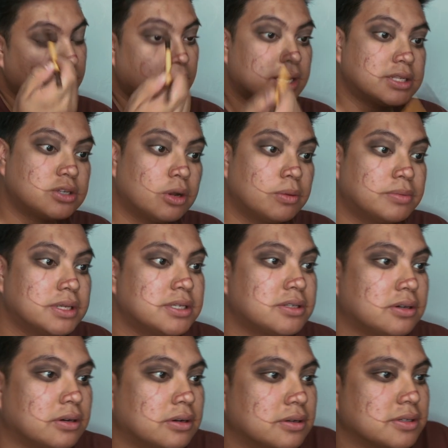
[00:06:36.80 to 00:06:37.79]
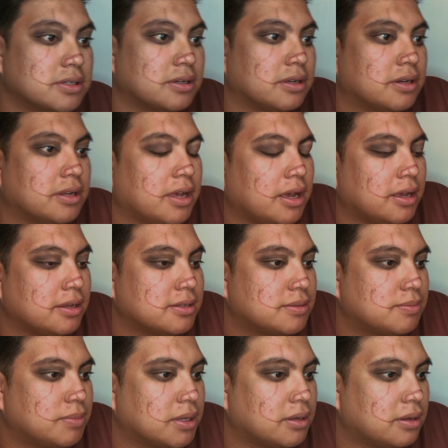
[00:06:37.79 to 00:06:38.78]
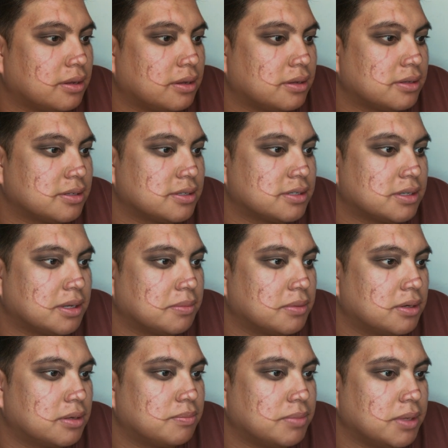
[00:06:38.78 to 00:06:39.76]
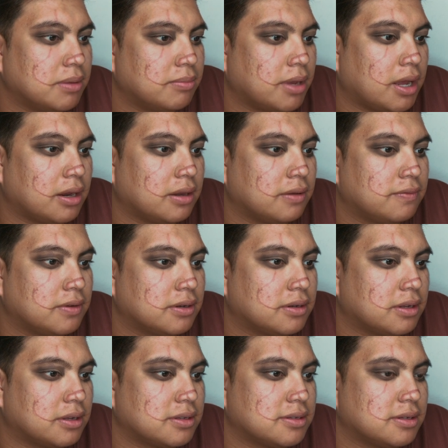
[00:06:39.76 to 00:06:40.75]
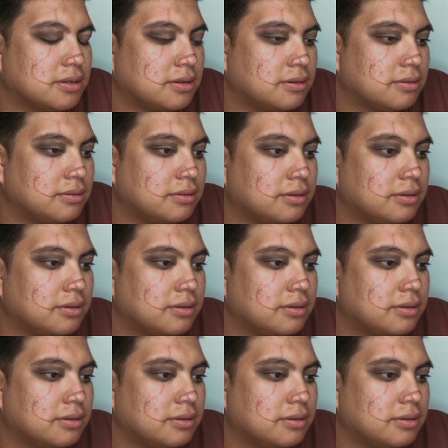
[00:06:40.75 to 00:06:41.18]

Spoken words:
Let's hope this turns good, guys, because I'm gonna be mad if it doesn't.